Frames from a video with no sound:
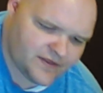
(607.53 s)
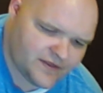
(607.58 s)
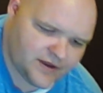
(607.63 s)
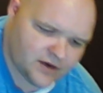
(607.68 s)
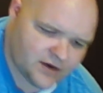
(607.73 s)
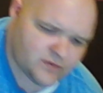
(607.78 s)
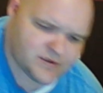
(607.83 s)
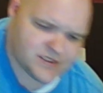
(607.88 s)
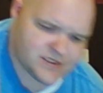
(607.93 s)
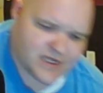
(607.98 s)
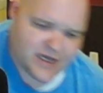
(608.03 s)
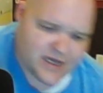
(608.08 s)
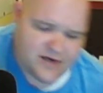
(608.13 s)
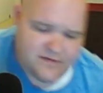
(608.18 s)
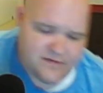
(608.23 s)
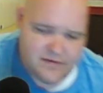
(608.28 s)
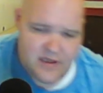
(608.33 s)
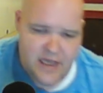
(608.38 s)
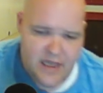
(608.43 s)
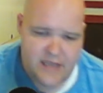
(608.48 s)
always kind
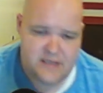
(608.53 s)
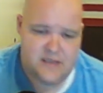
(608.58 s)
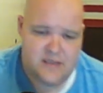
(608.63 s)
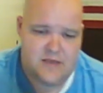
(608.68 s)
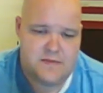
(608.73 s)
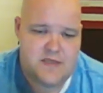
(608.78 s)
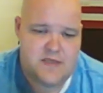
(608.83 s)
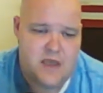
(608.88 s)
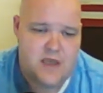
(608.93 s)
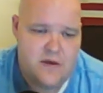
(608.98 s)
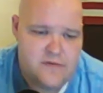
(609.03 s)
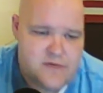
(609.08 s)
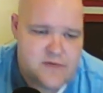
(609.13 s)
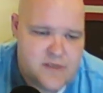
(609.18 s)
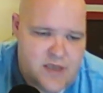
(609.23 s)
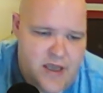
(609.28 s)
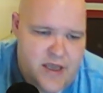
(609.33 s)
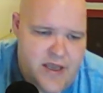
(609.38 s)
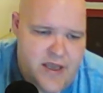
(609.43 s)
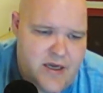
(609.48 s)
of lie to themselves,
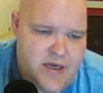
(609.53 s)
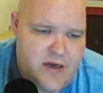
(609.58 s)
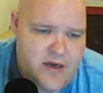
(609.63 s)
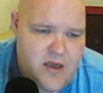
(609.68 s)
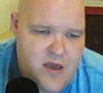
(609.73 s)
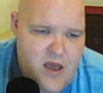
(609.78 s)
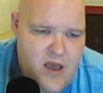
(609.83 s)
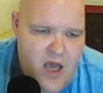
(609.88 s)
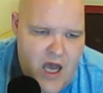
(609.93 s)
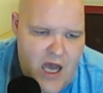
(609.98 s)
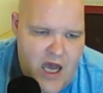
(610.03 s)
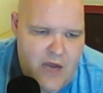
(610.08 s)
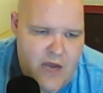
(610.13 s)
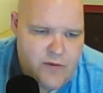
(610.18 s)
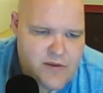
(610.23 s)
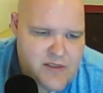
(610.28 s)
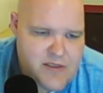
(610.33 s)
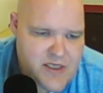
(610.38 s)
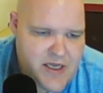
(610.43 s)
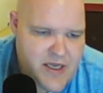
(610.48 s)
and I
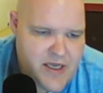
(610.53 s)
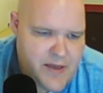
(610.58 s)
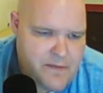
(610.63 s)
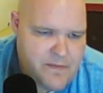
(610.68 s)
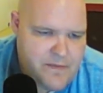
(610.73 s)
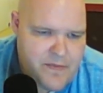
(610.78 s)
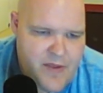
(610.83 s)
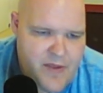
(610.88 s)
would say